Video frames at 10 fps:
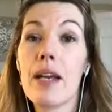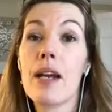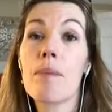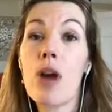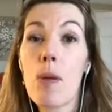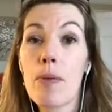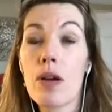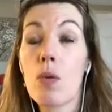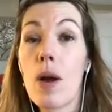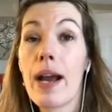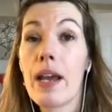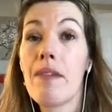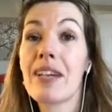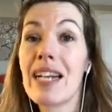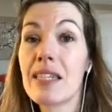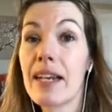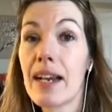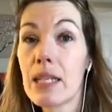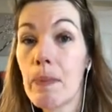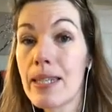an appropriate way of getting
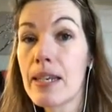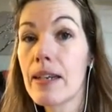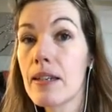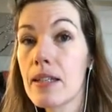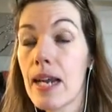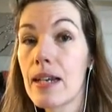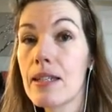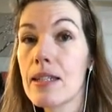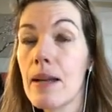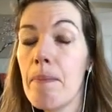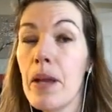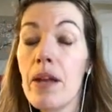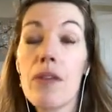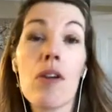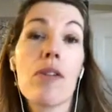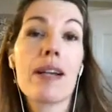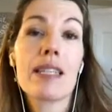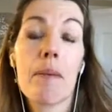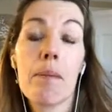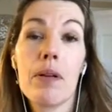explicit consent. The other
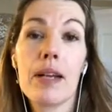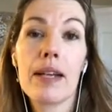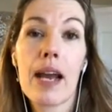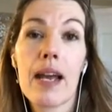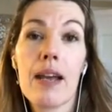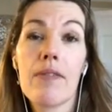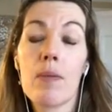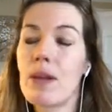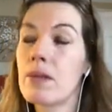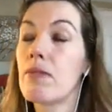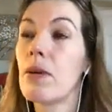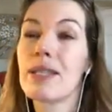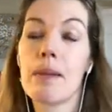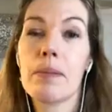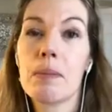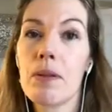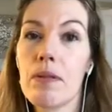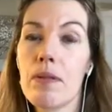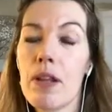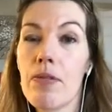example it gave, well, there's a few examples, but
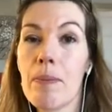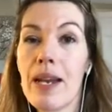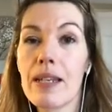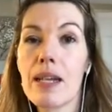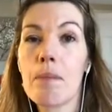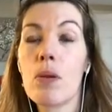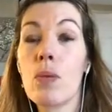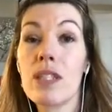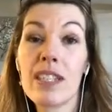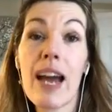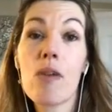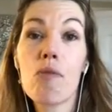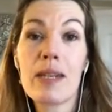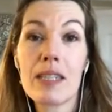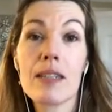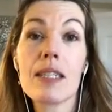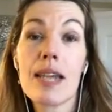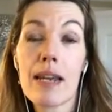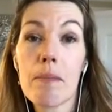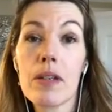the other main example was to get a written
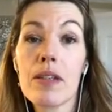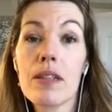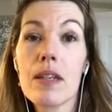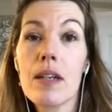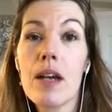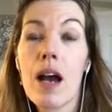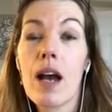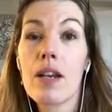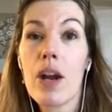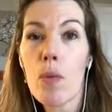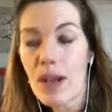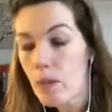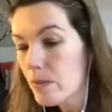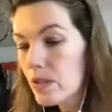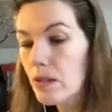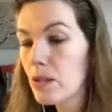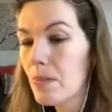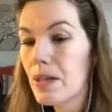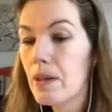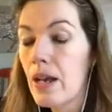statement.
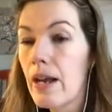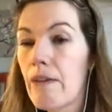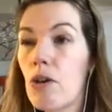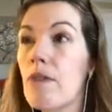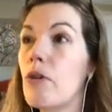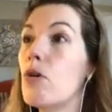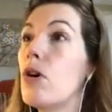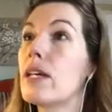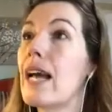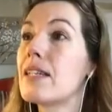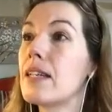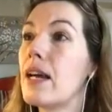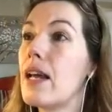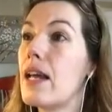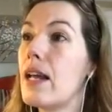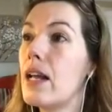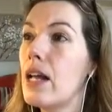If you're getting